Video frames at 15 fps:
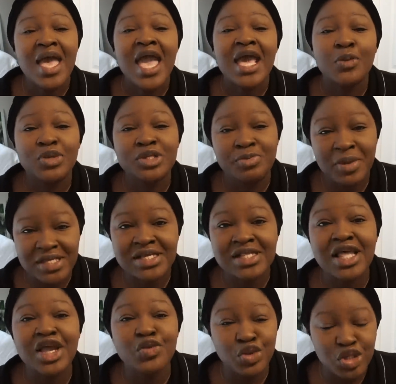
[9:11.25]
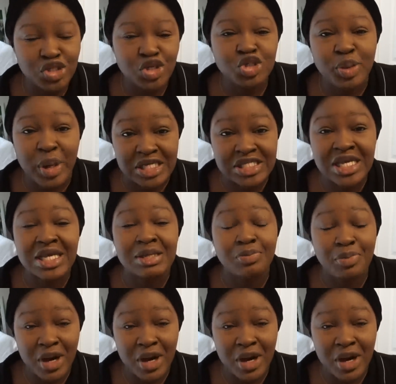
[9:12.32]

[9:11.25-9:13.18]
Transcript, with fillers: and it was basically a research project,